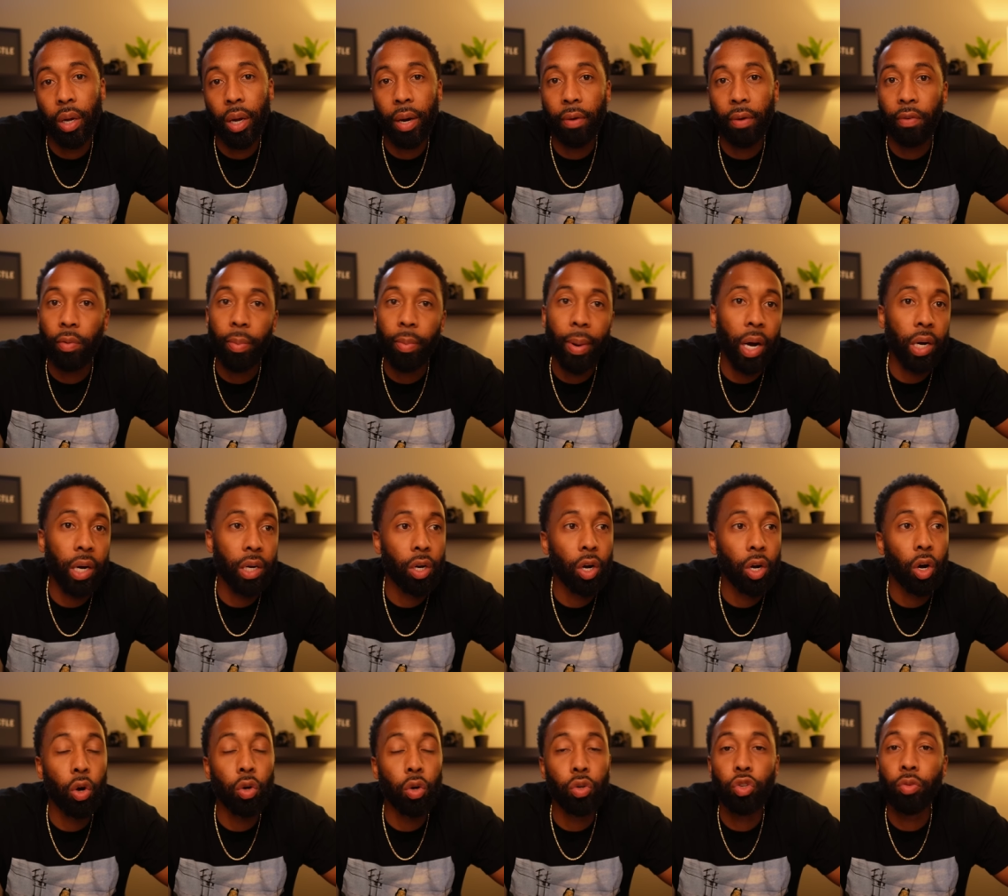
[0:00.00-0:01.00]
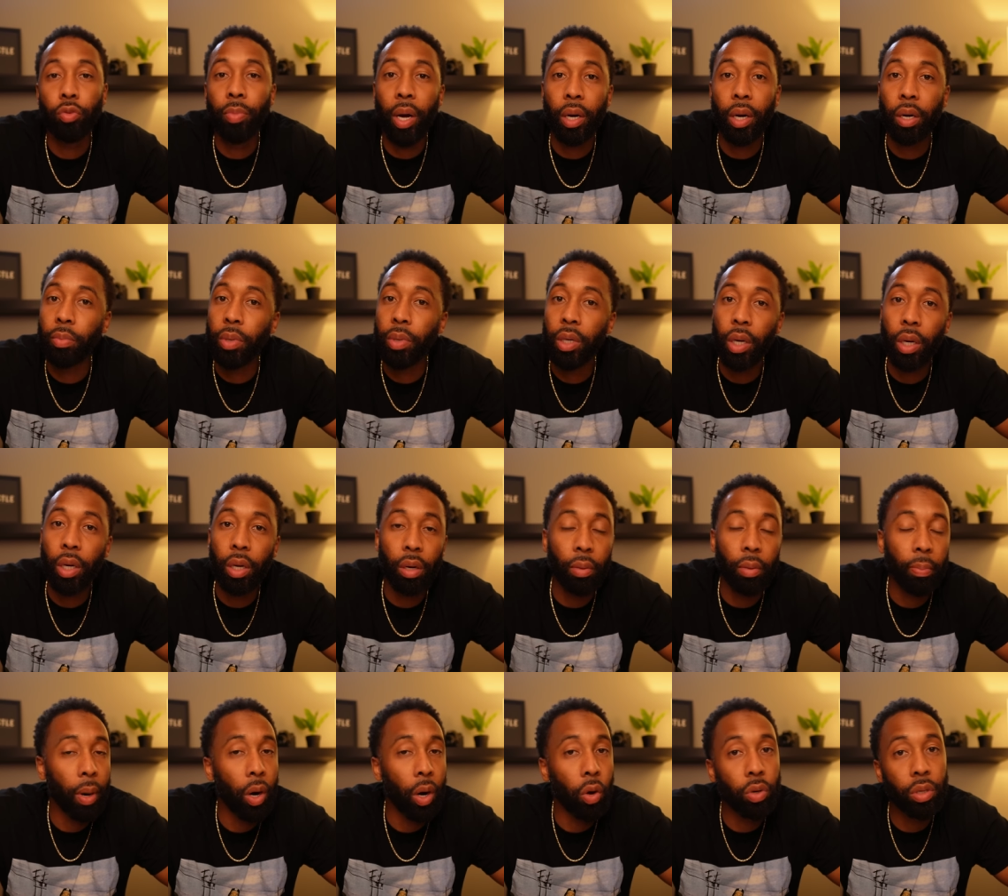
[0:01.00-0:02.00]
everybody knows you about to be getting the
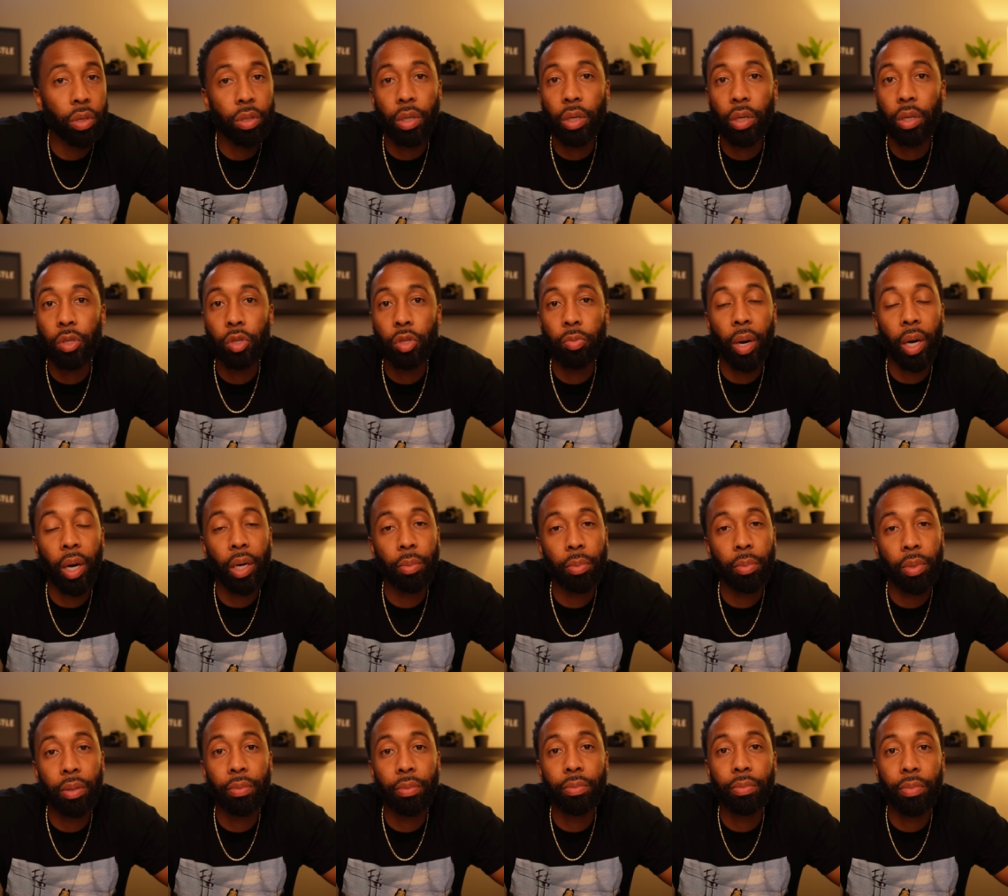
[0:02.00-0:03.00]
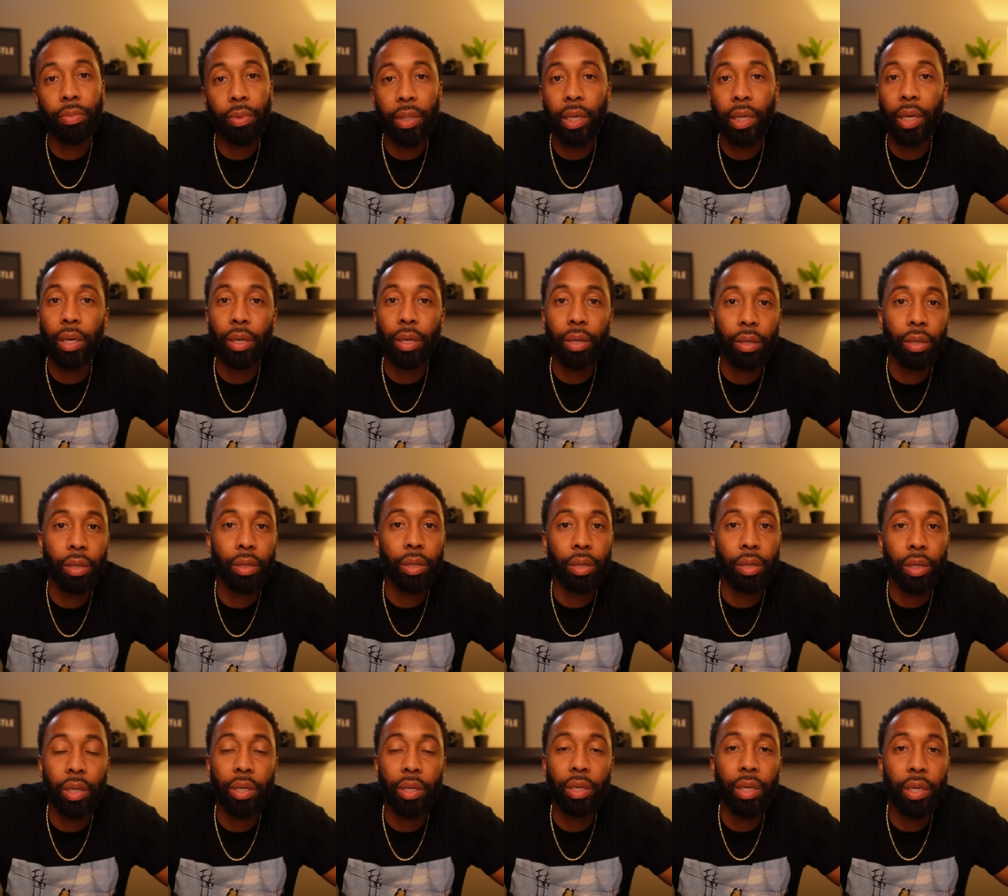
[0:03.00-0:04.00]
bonuses you about to be getting a,
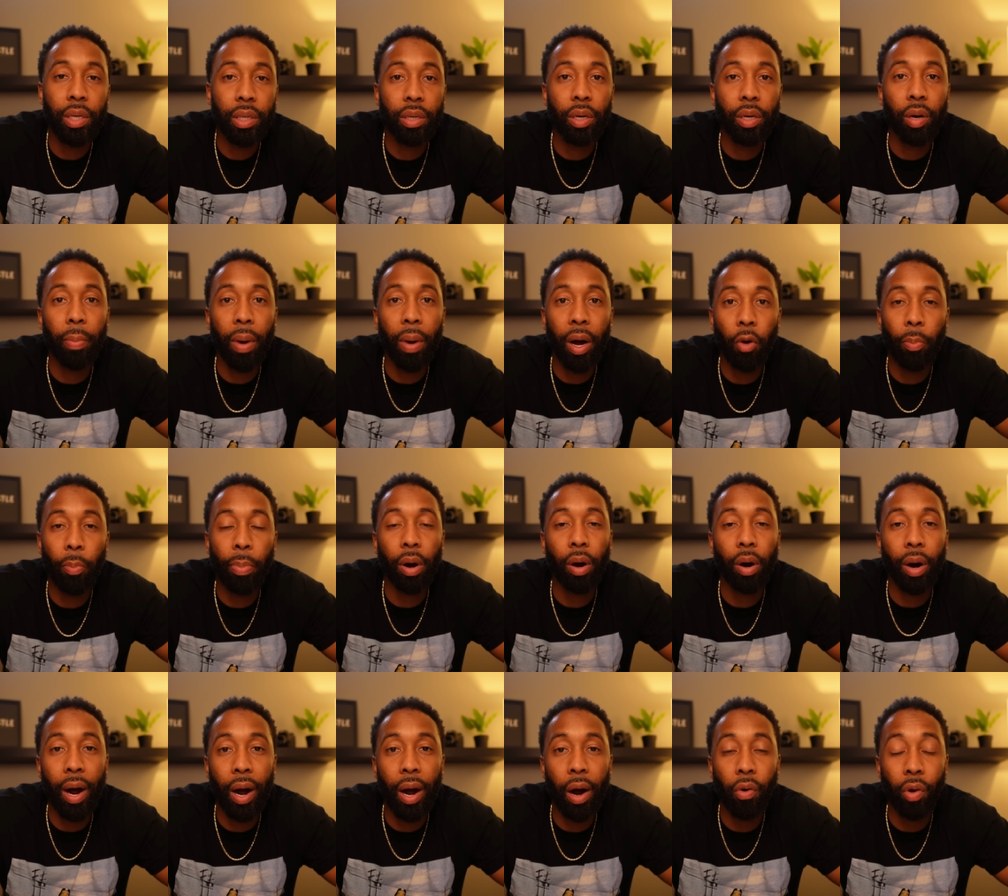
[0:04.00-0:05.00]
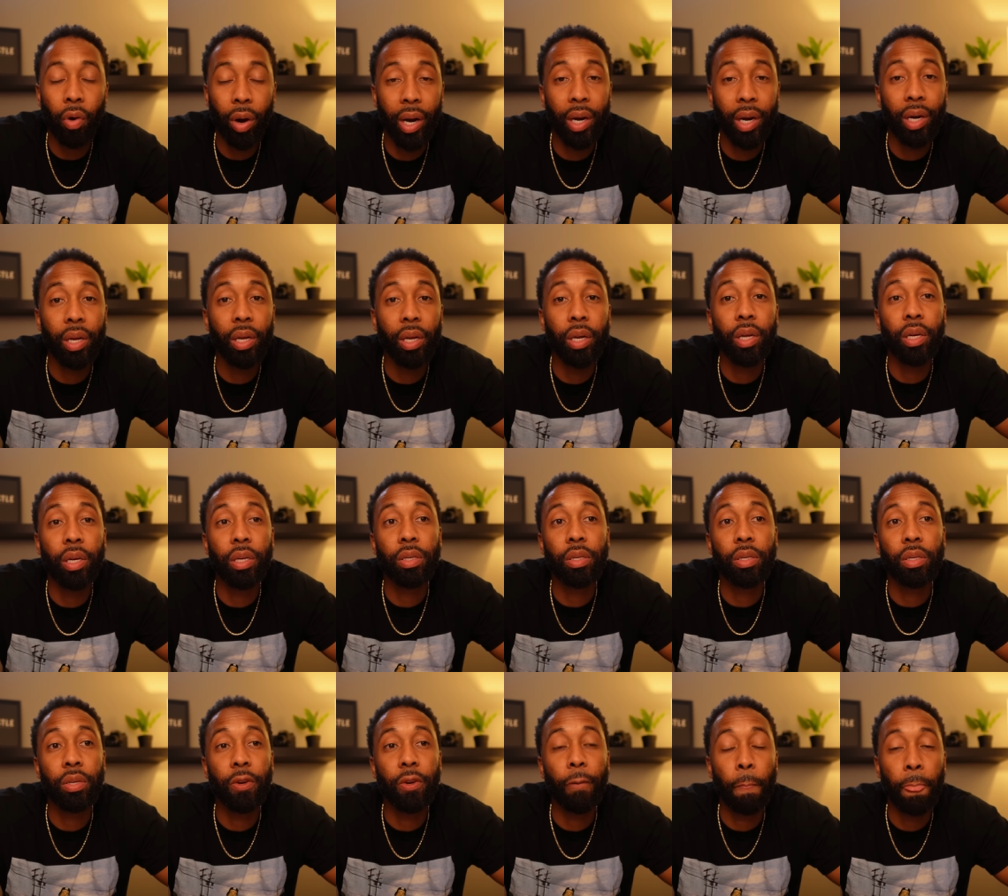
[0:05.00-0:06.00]
a, decent amount per hour and it
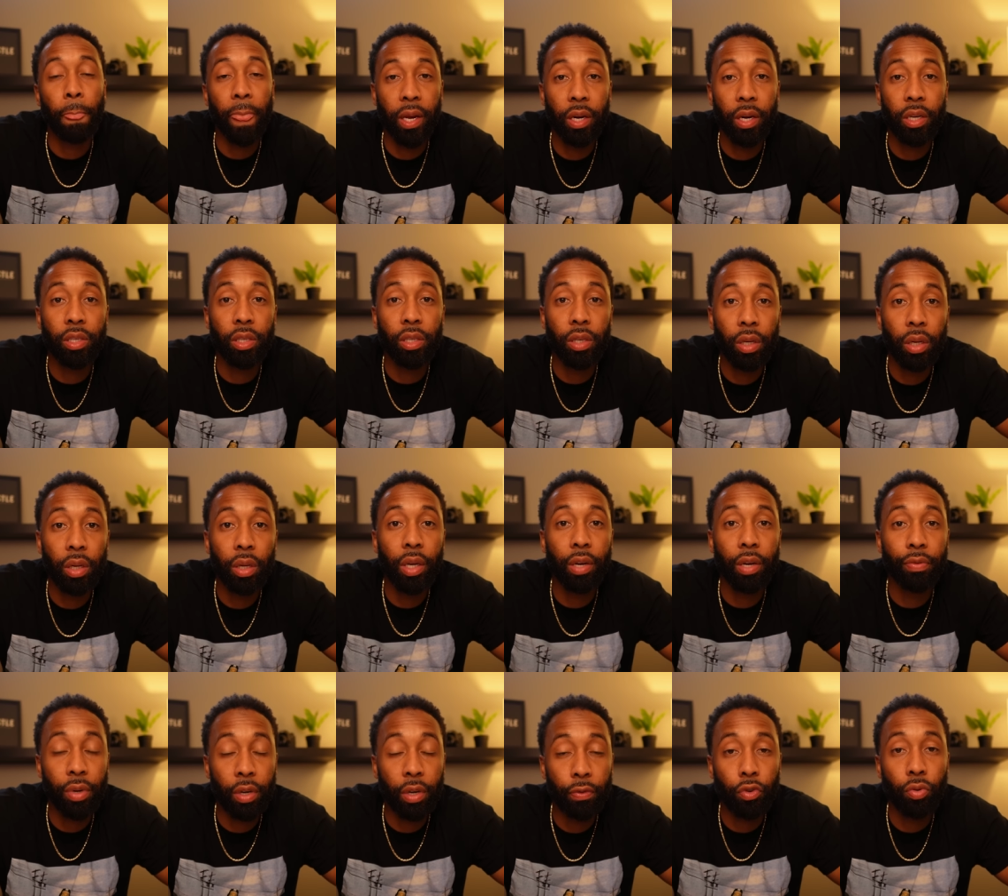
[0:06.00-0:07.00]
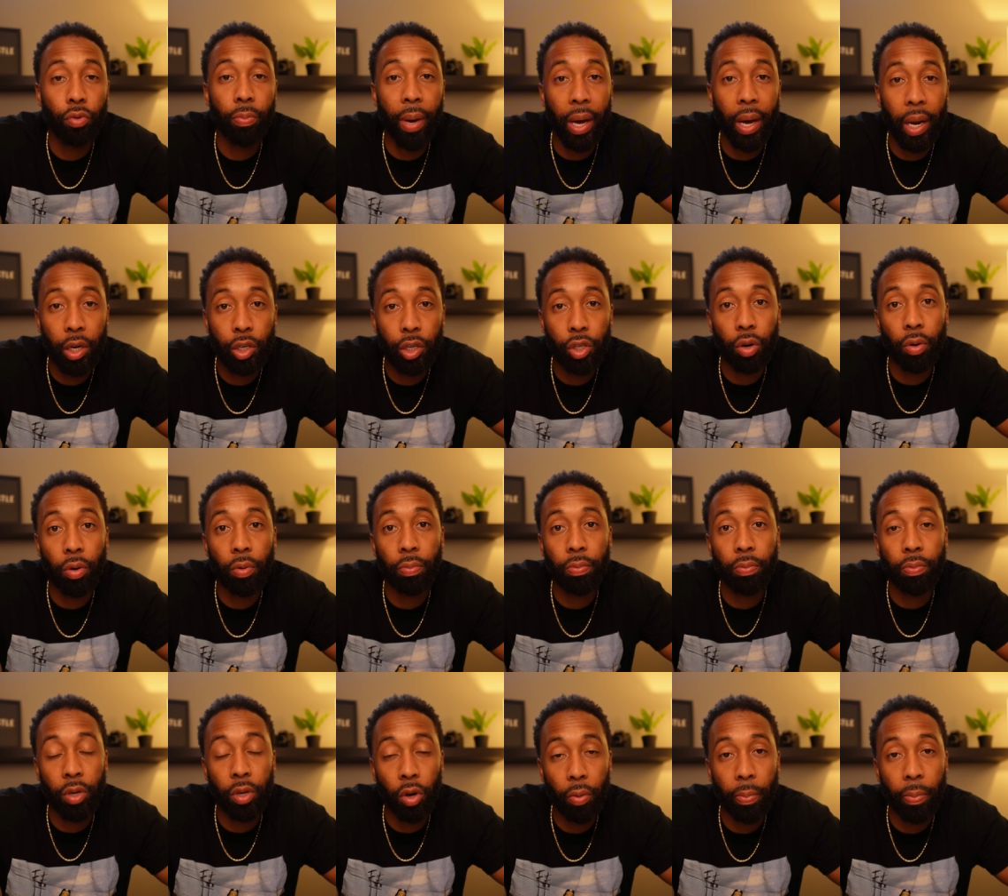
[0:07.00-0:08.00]
is it is good living if you manage your,
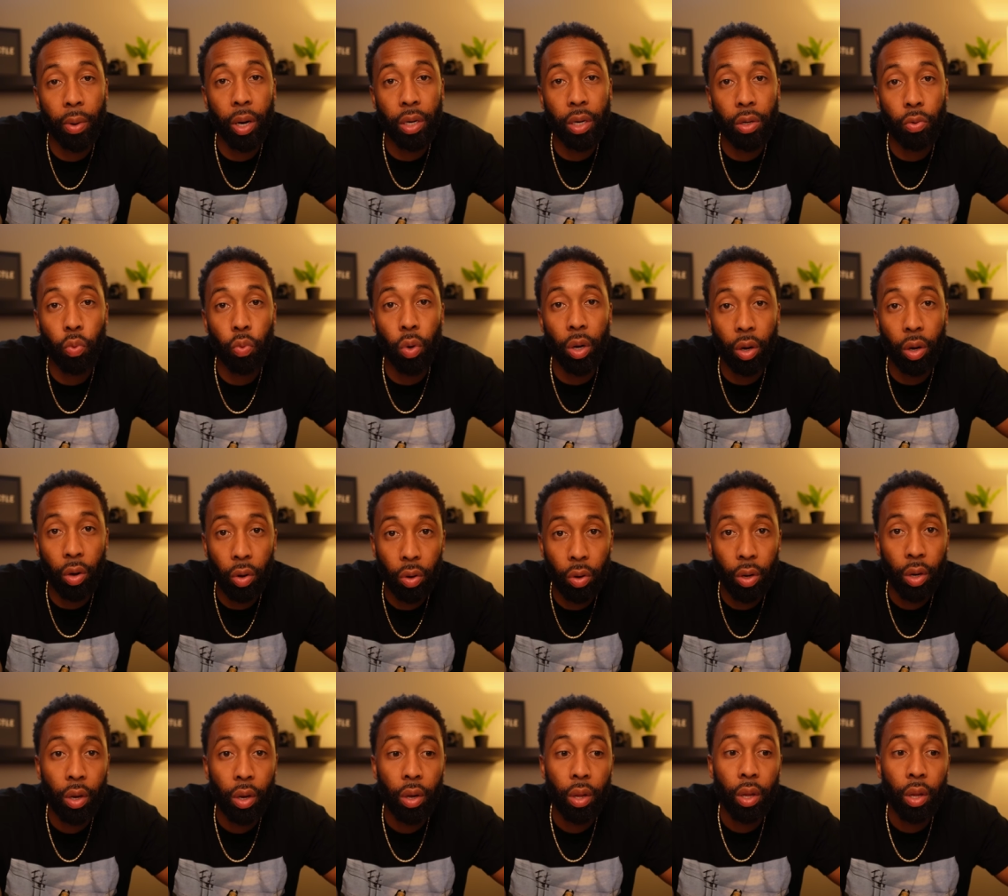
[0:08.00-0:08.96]
your money well